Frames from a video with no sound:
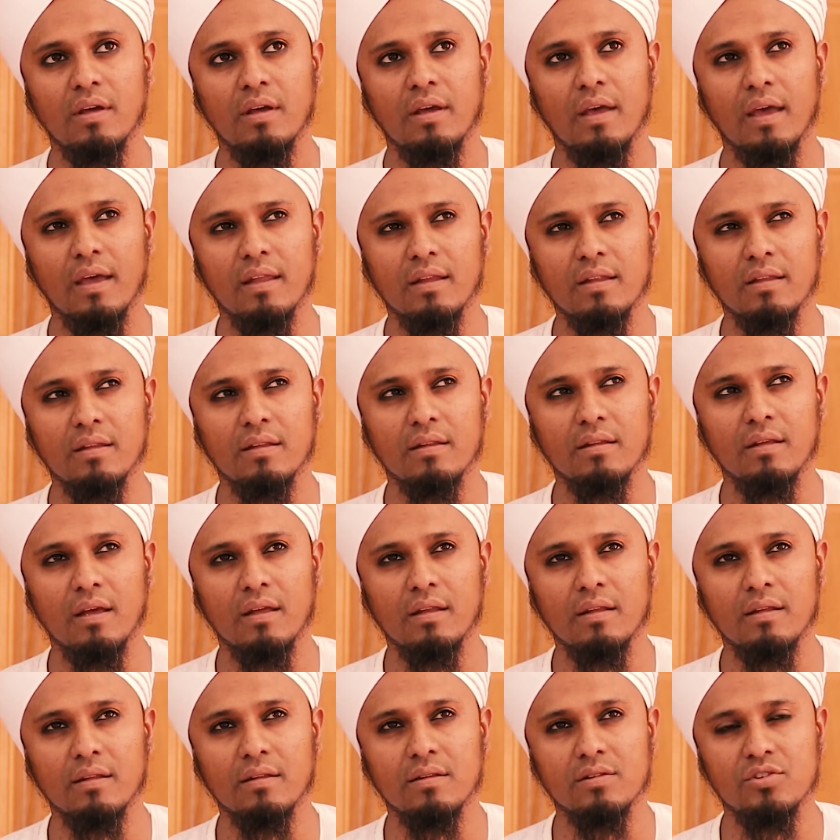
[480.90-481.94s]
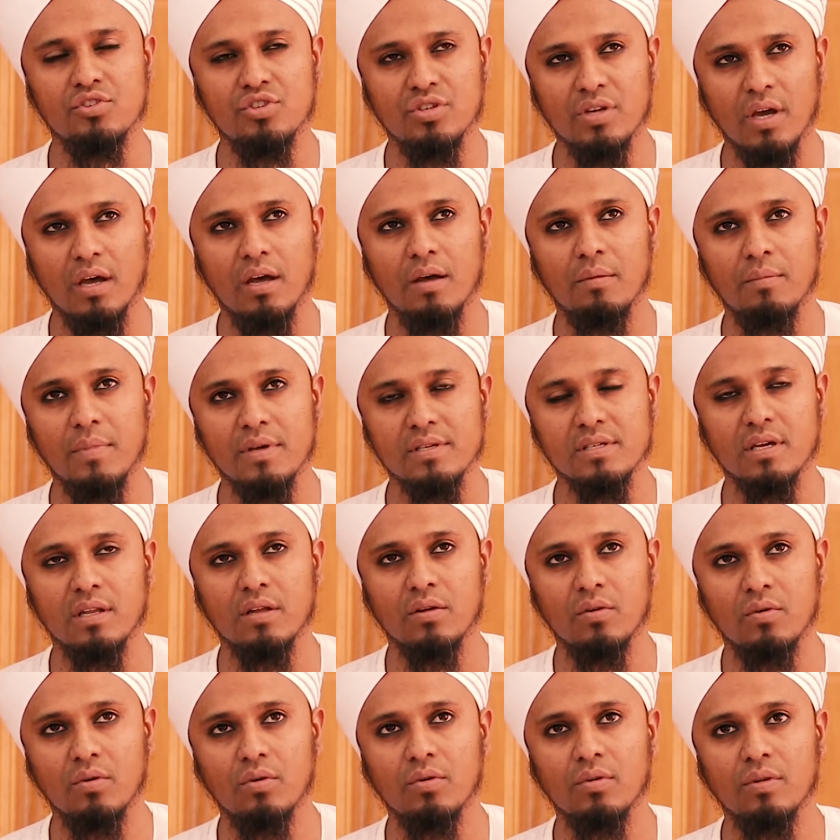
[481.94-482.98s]
and in Sham, as I
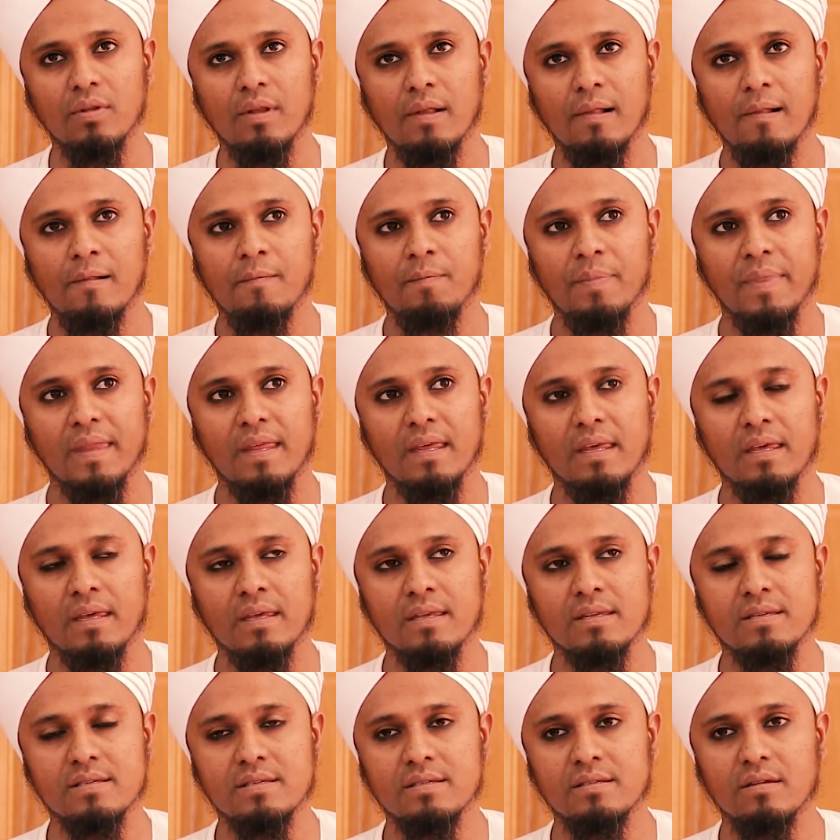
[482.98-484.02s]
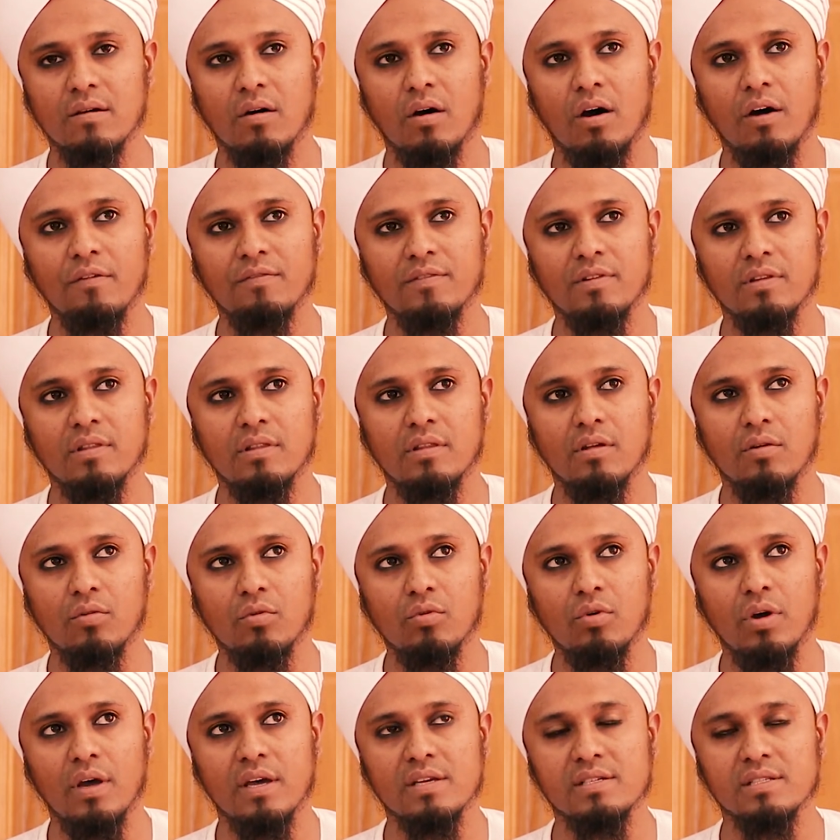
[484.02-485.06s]
recall, is after the
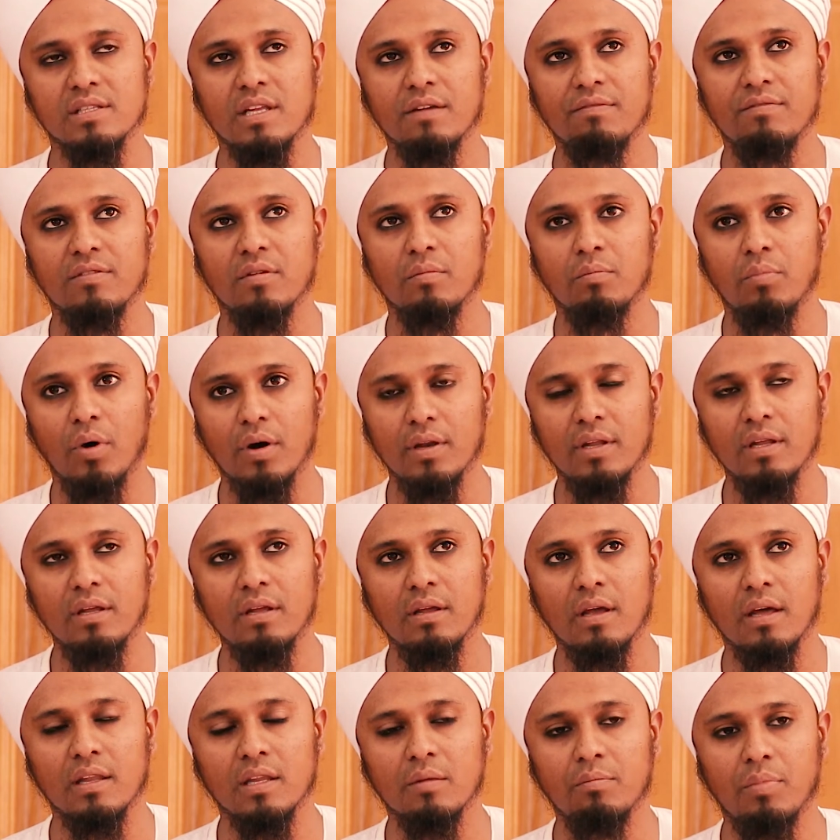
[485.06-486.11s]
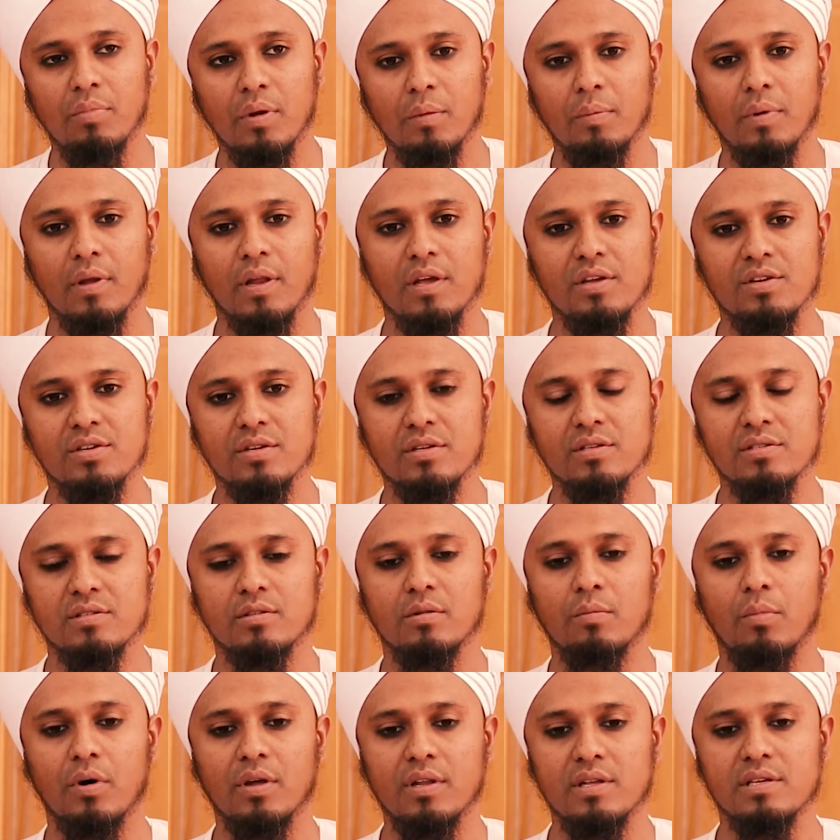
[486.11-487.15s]
ruh has left the body and the preparations, the
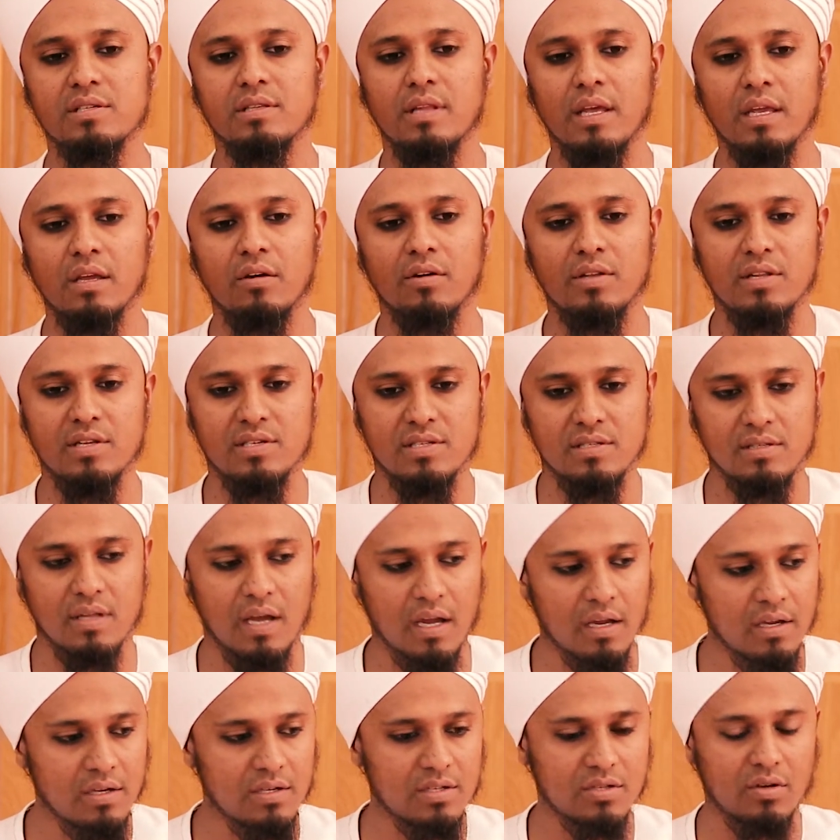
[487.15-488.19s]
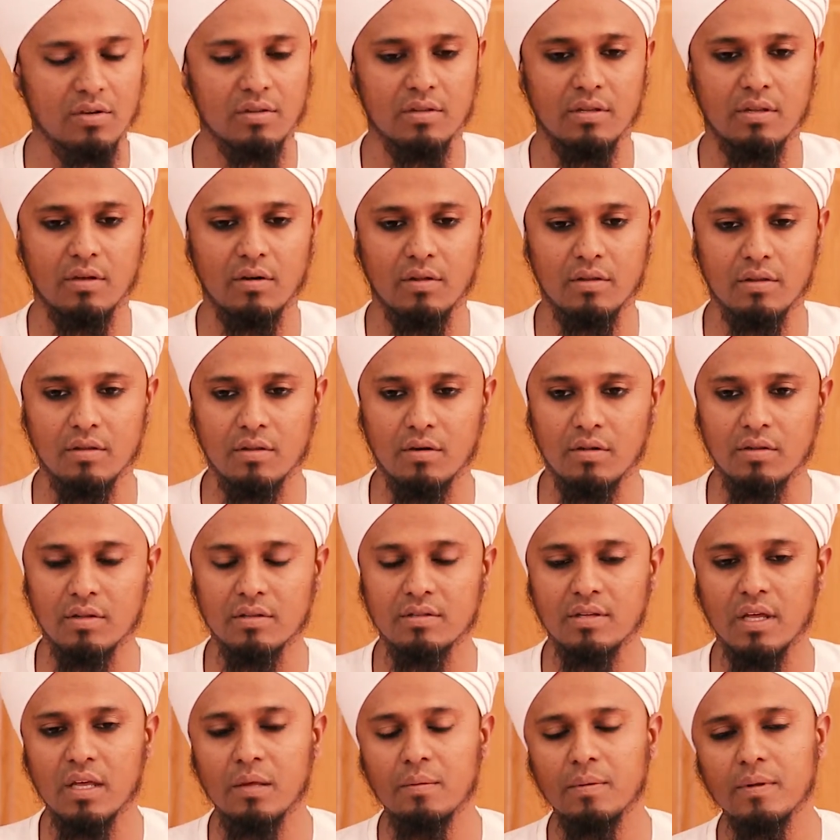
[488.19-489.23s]
body is laying on his na'ash on the
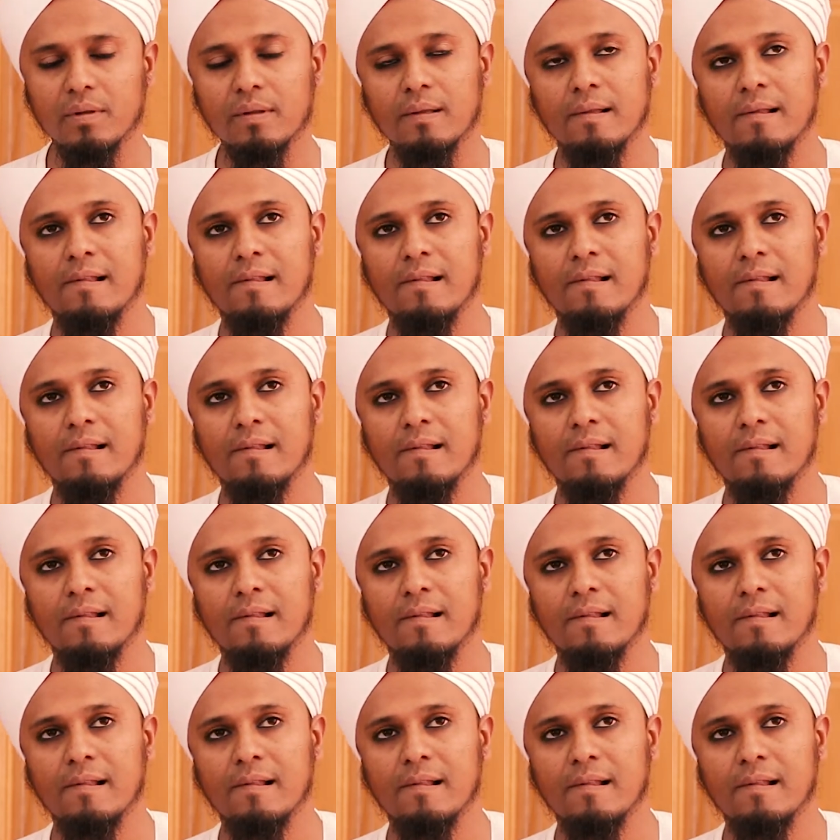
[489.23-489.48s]
table,